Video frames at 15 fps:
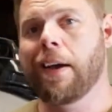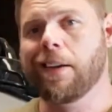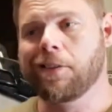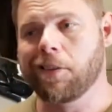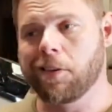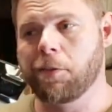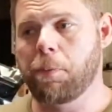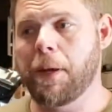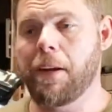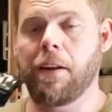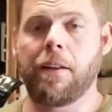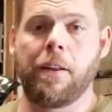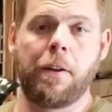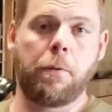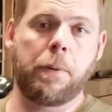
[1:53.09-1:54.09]
So there's been
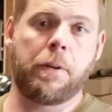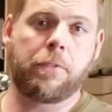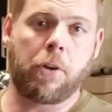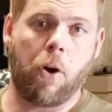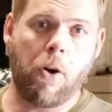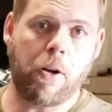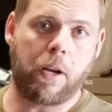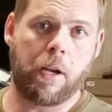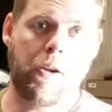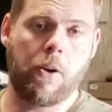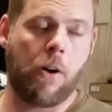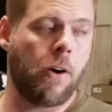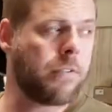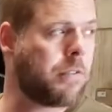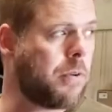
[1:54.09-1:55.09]
a little bit of talk
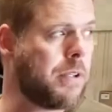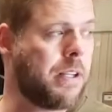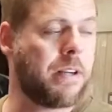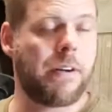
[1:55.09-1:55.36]
also on the